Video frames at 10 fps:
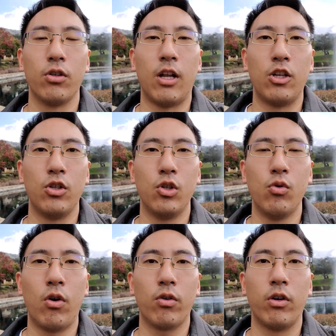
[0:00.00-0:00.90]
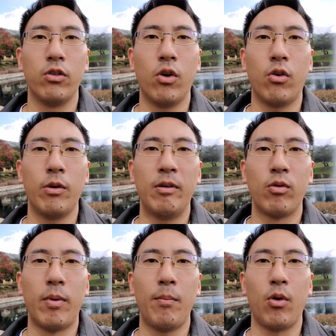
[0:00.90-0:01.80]
that you're going to be
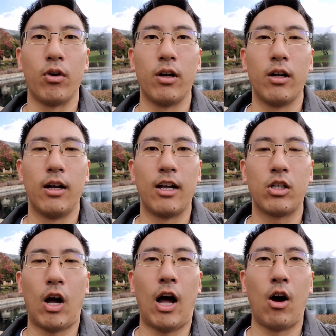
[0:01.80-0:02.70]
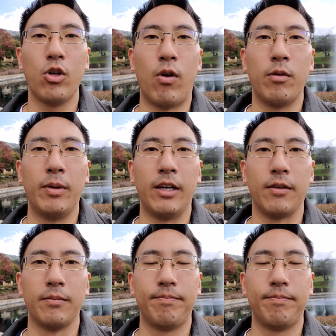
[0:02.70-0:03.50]
remembered as how you want to be?